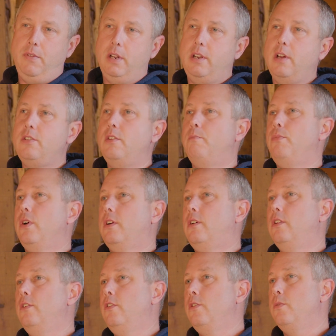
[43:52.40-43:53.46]
if it doesn't
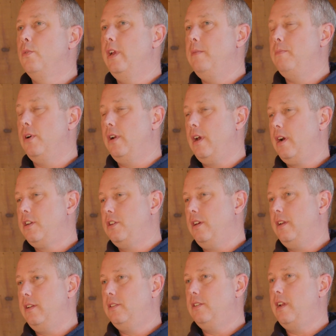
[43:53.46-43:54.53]
preclude
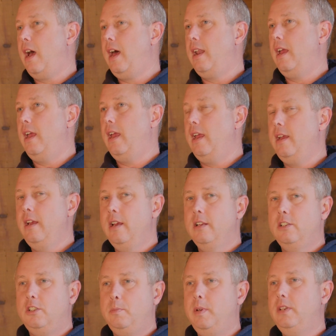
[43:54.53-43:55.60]
reproduction, it's not a
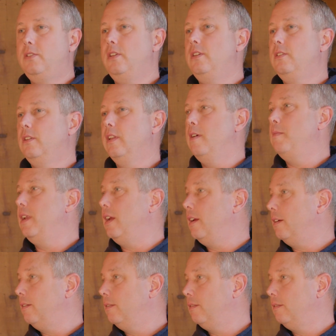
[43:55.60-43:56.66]
species
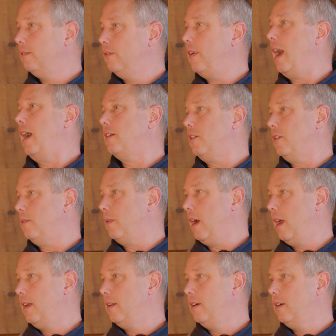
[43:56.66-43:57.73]
limiting factor,
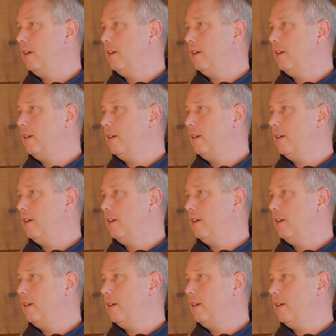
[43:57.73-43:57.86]
right?